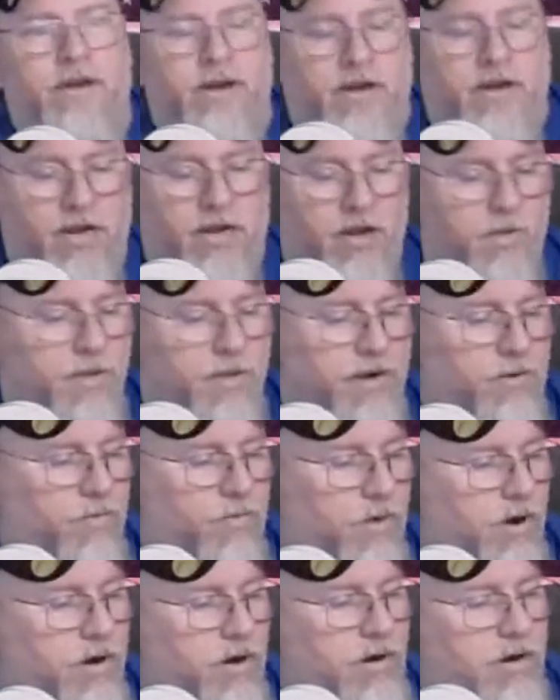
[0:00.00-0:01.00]
I got to go back to
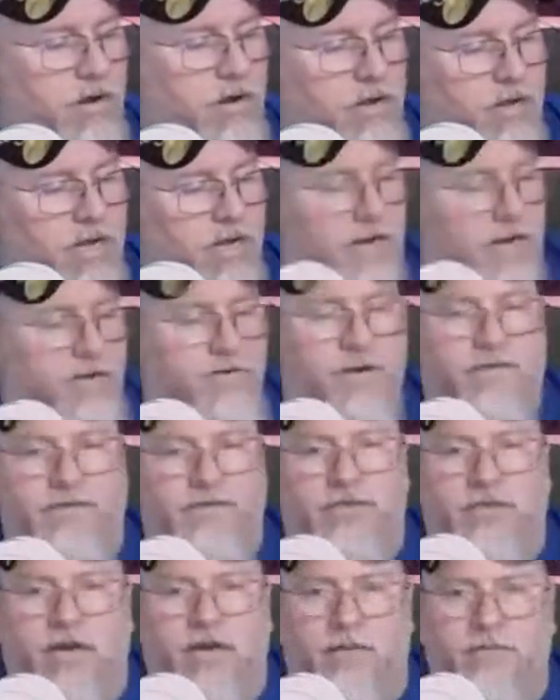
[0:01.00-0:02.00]
work. I do have a
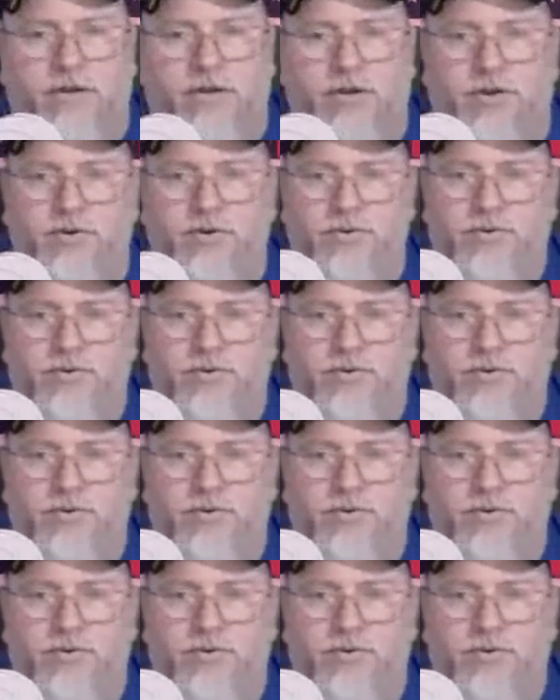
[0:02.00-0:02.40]
job to do,